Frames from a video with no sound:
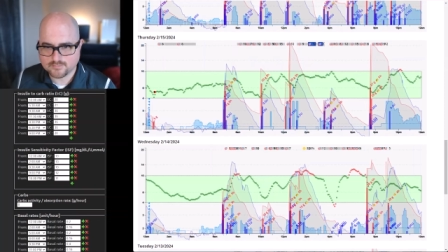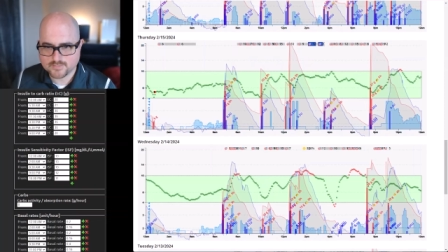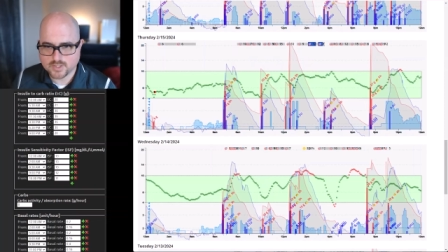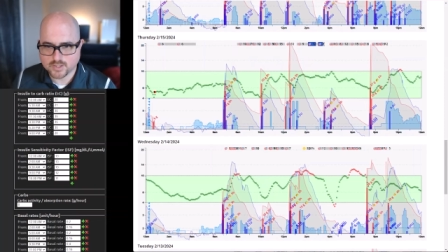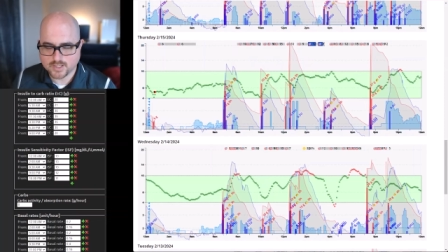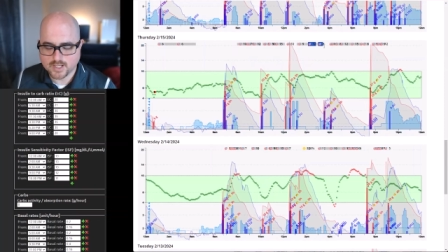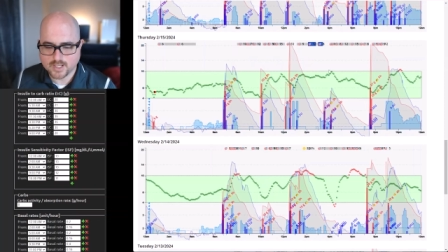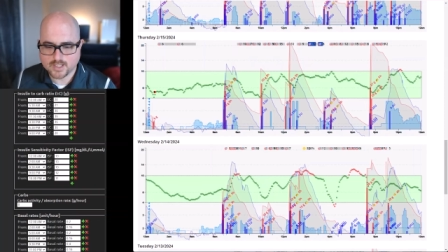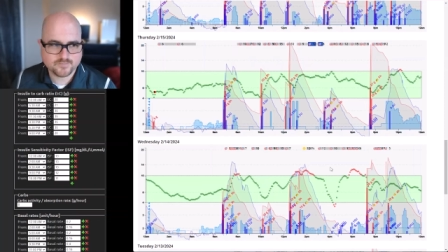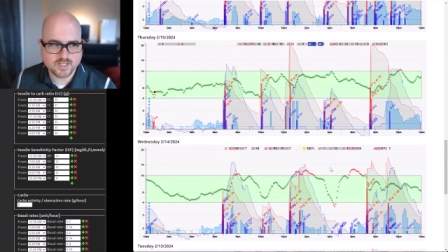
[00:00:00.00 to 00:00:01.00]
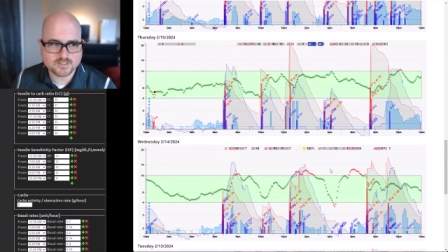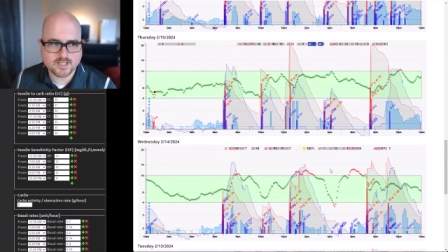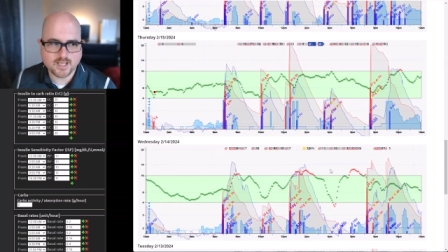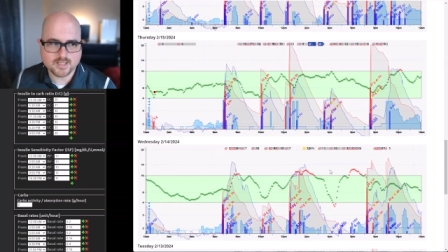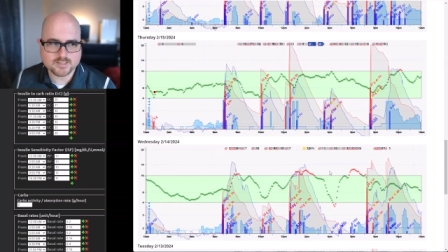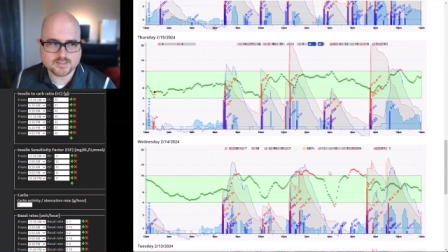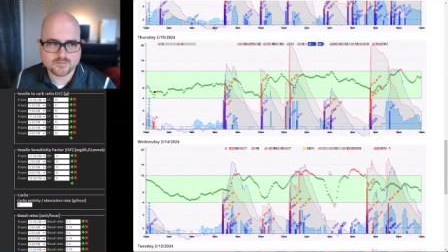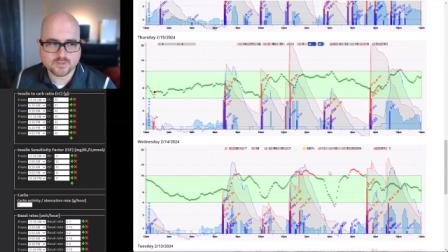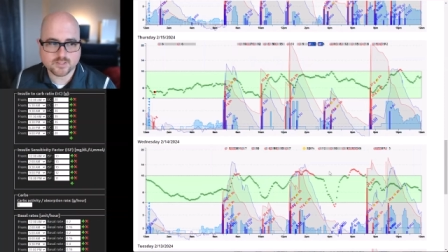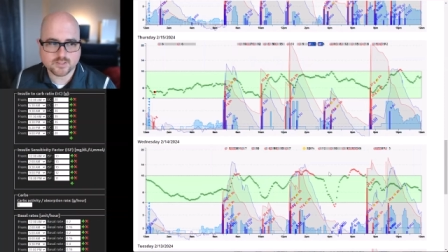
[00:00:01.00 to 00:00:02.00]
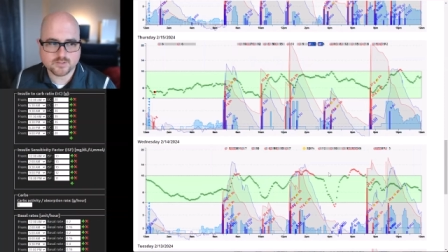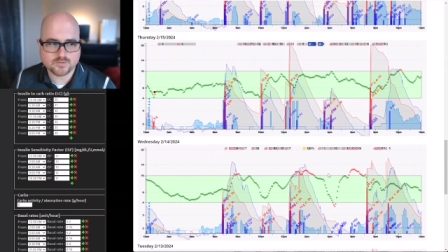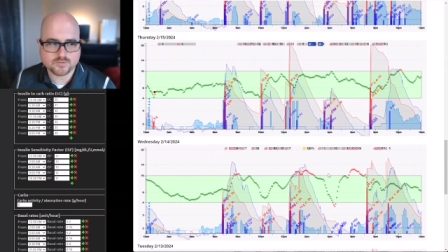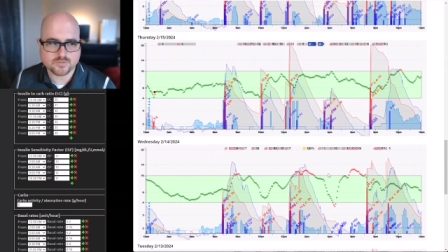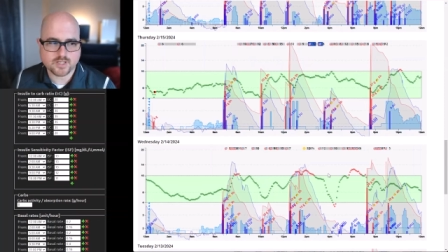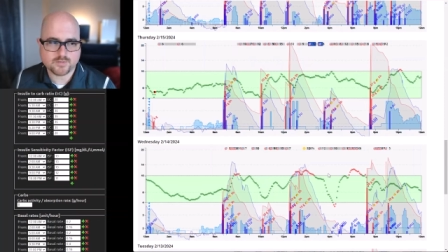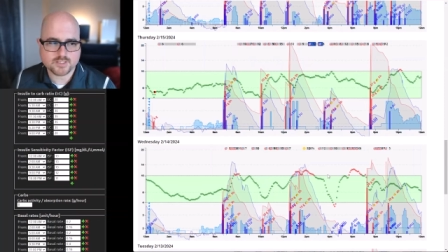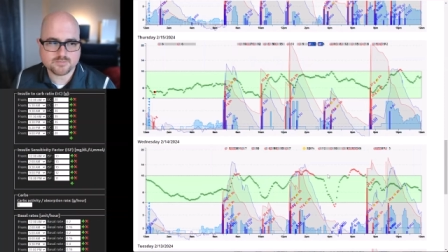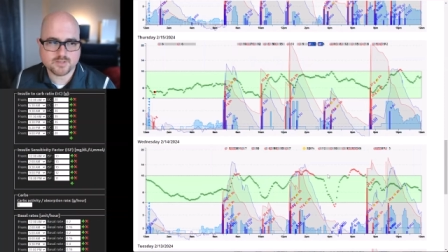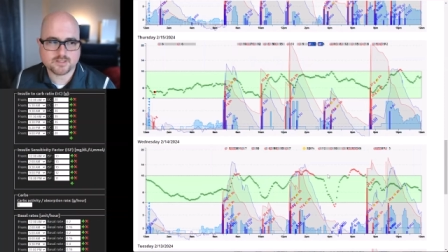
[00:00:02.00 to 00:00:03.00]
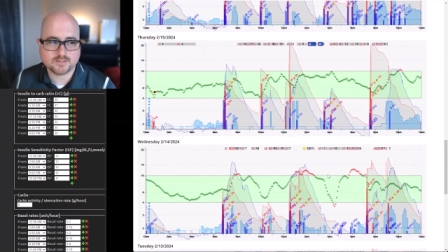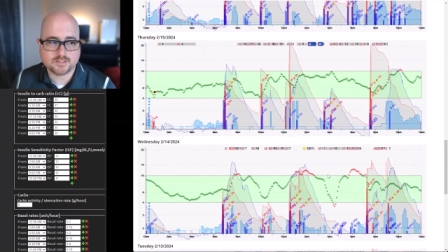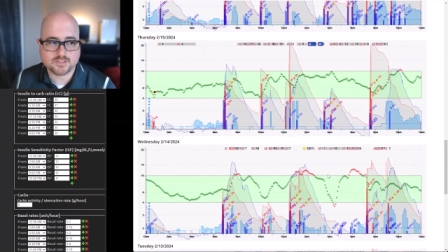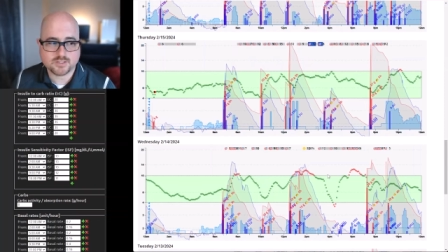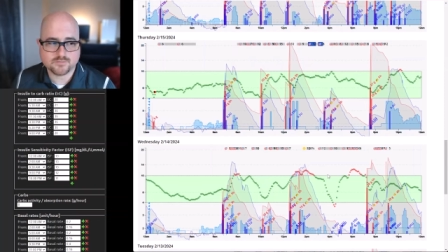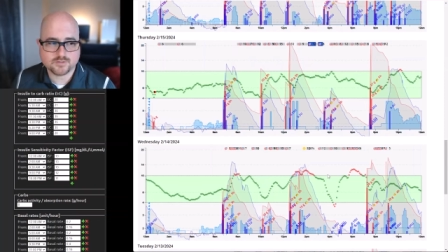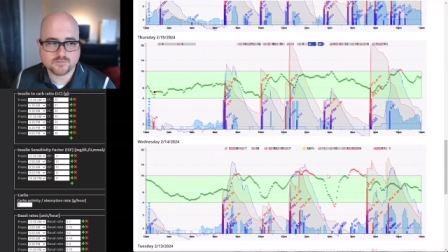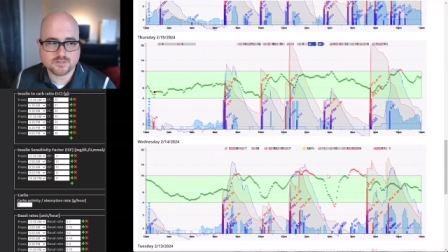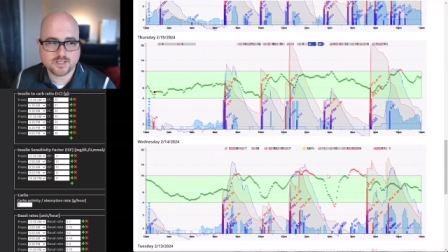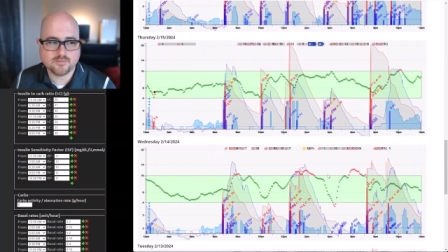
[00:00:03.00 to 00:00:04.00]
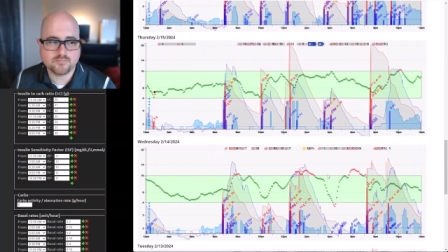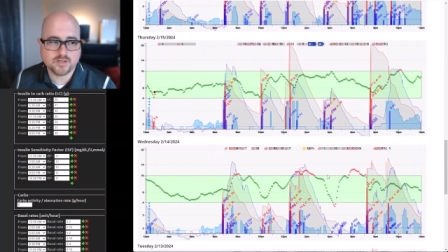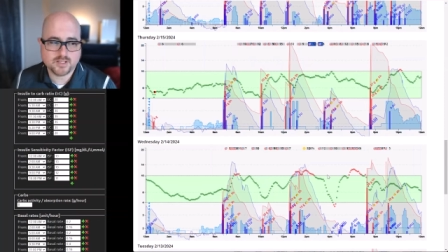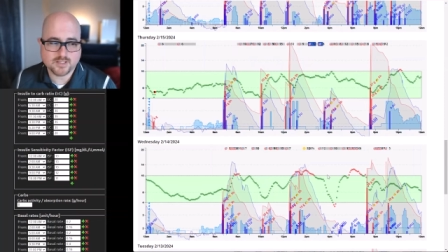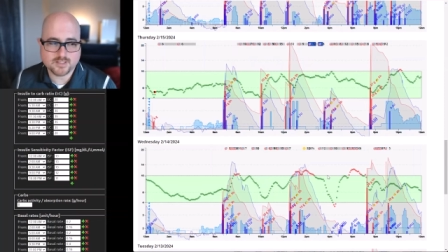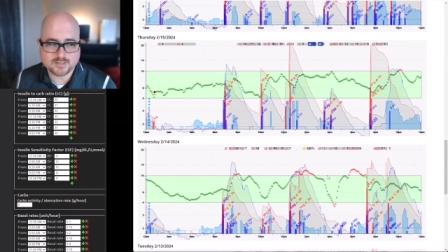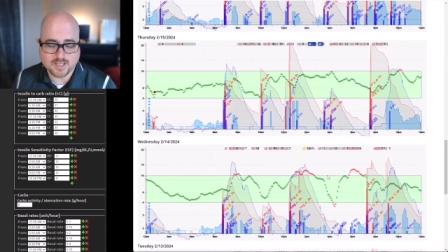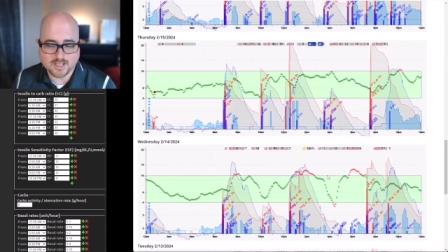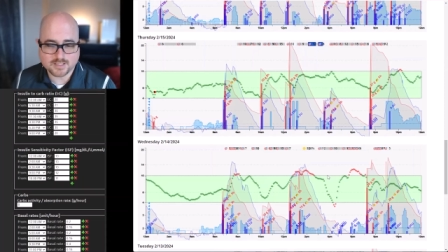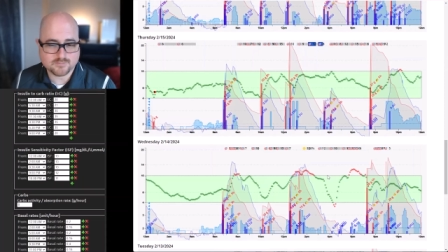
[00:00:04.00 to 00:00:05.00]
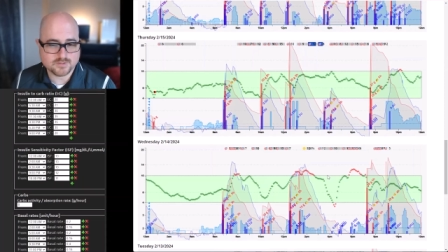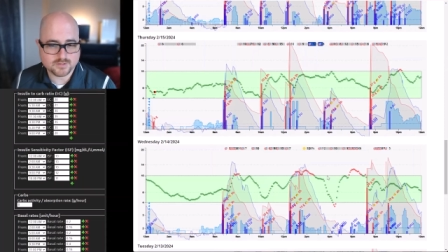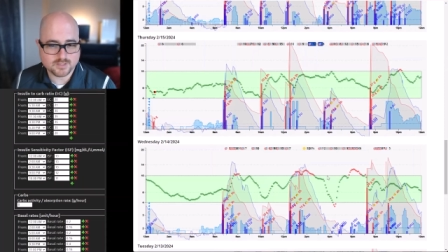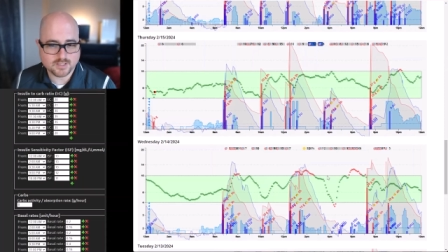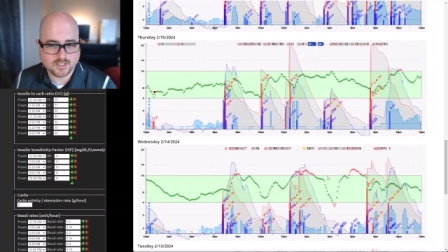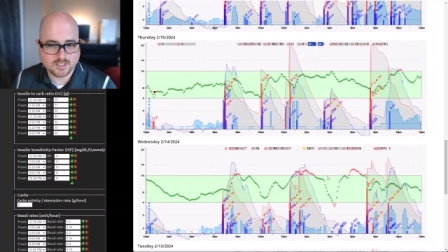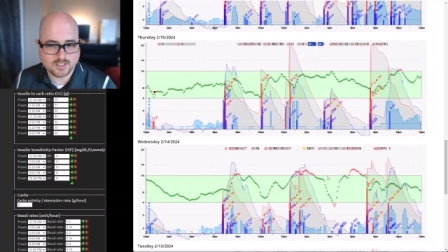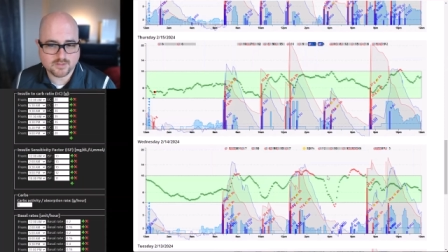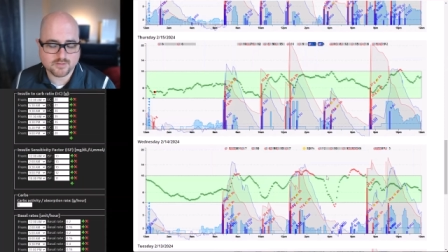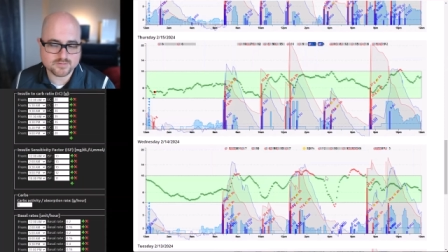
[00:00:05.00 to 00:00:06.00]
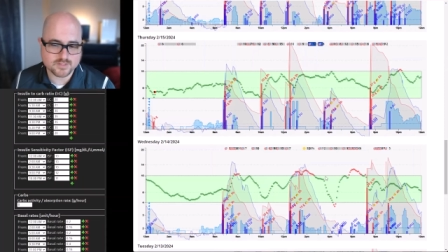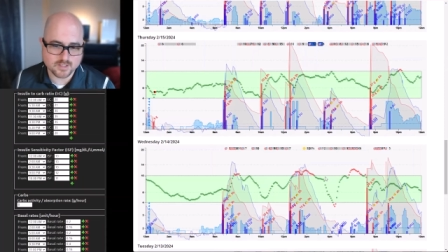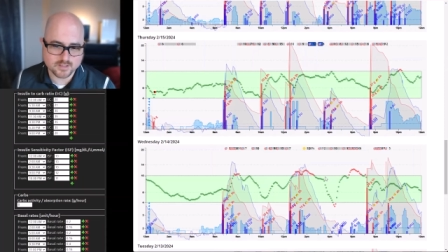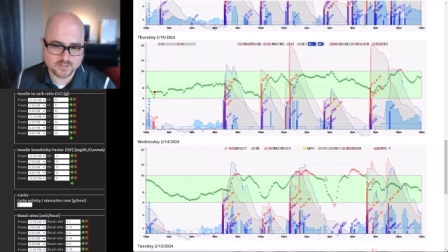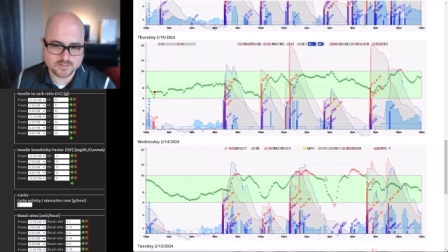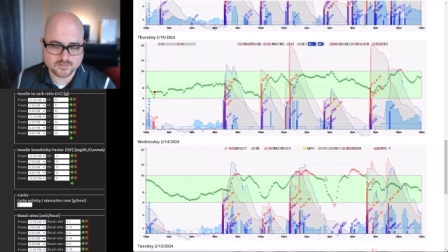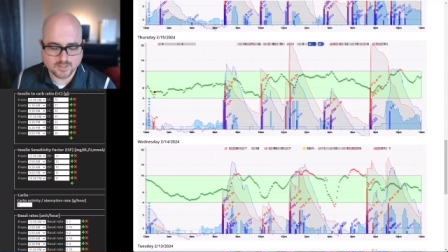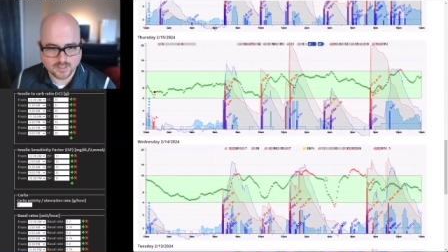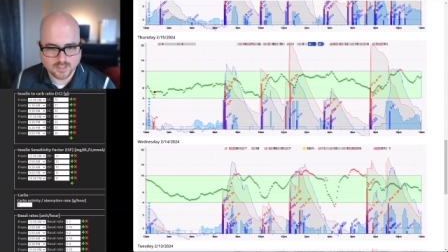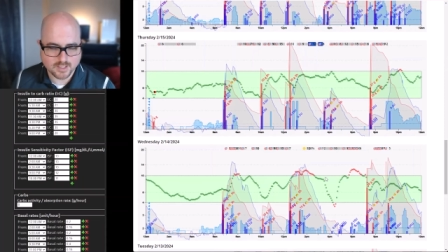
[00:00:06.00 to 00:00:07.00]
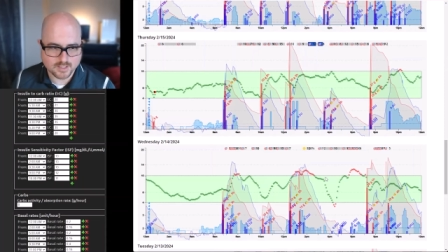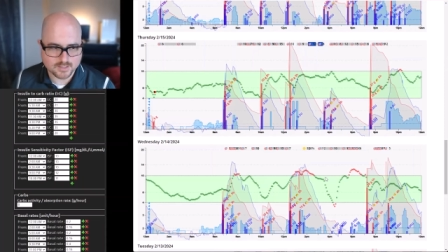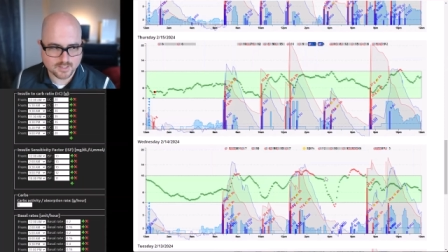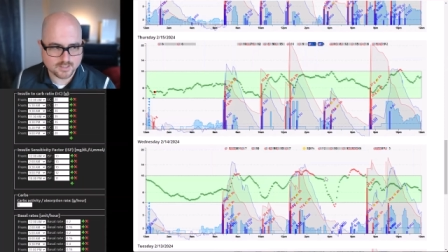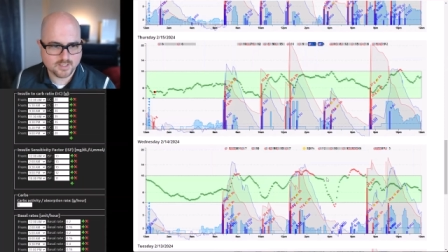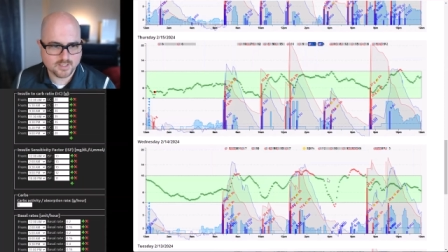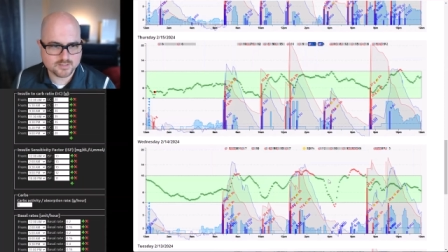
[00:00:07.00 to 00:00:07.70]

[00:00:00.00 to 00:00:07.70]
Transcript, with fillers: target high because that is so, really unusual. I would expect that to shift over time, but he is active during the day and you have soccer. So I, I get that.